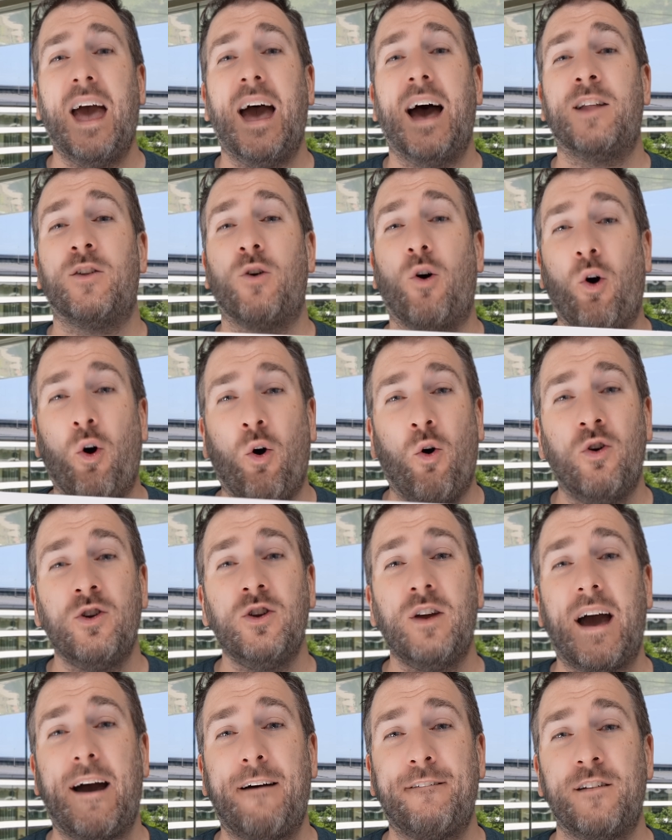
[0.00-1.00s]
And all
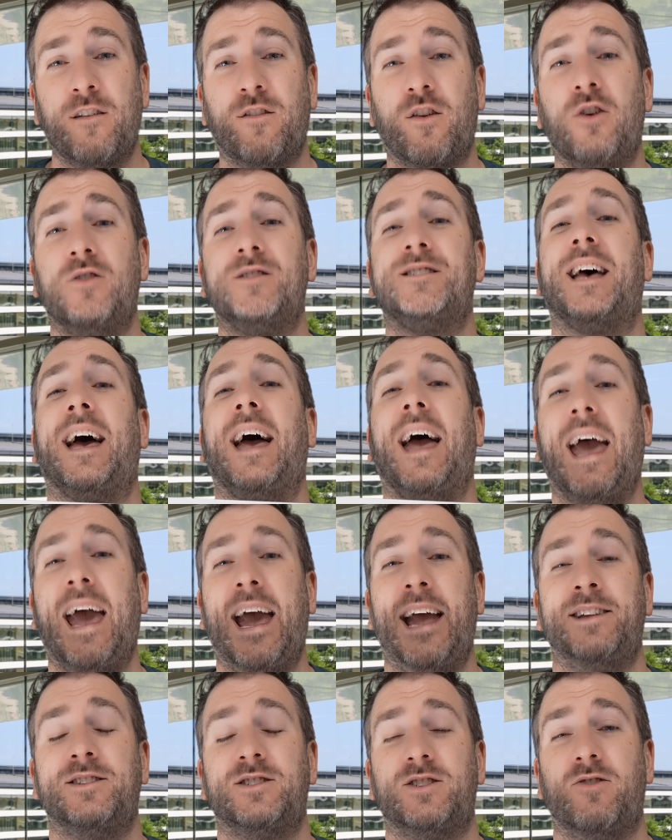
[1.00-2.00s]
you have to do to
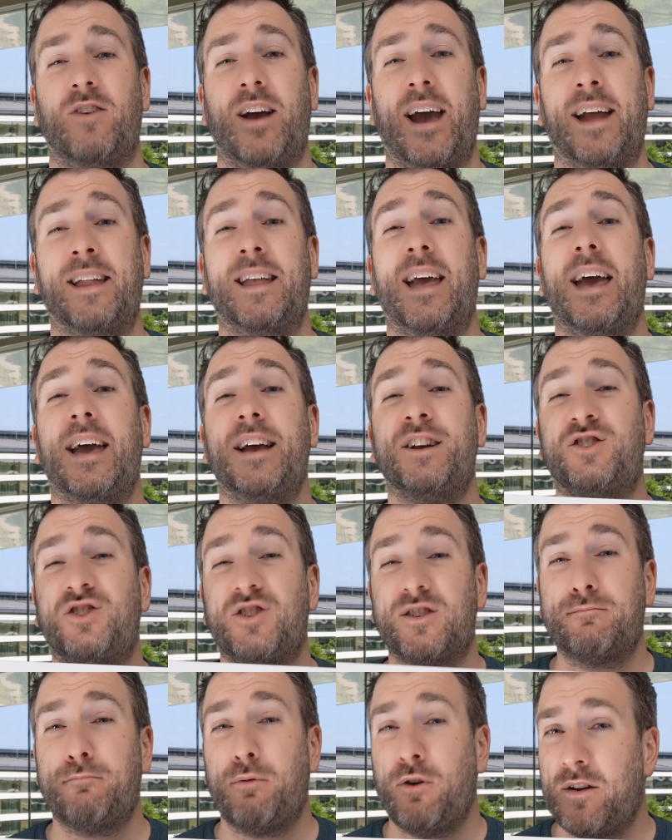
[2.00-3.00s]
enter in is
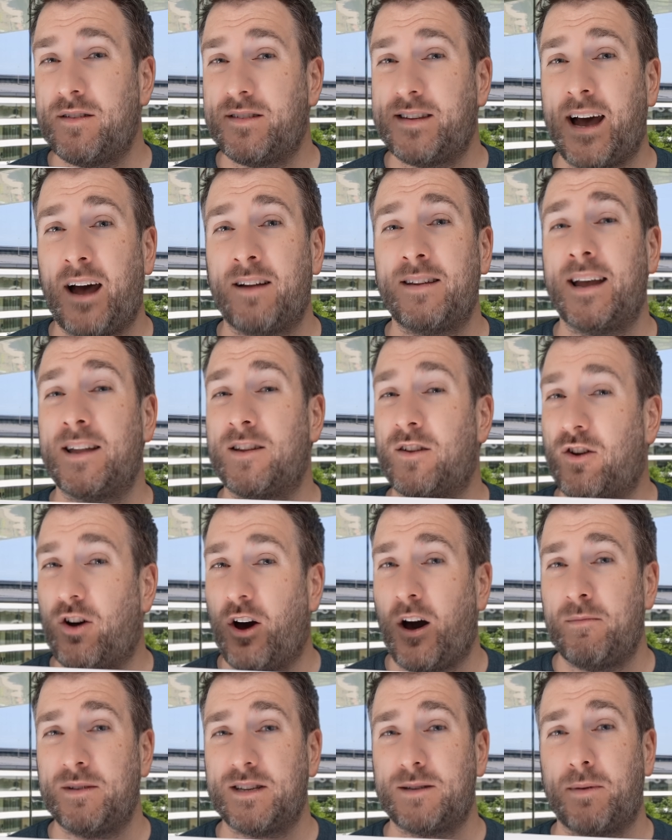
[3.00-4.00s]
just put down in the
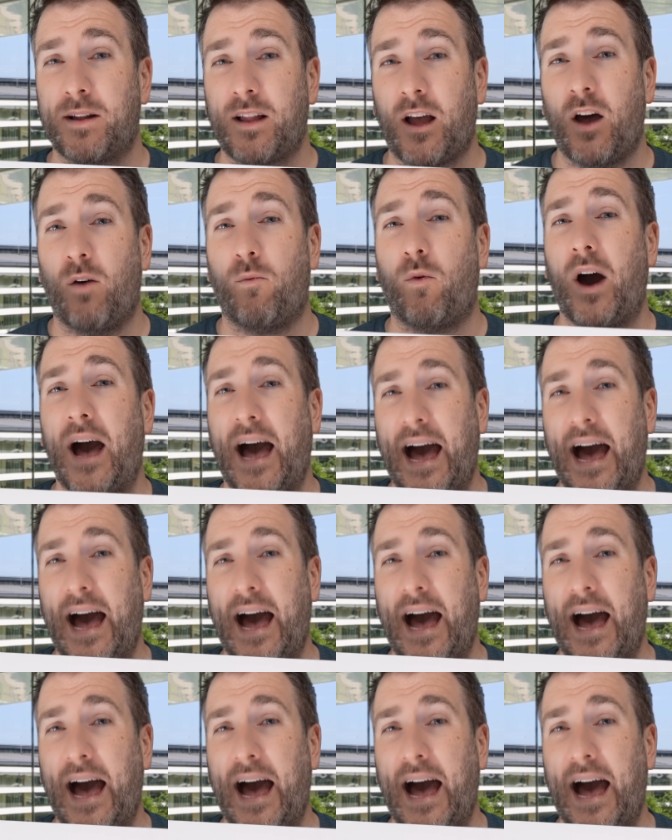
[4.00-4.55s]
comments below what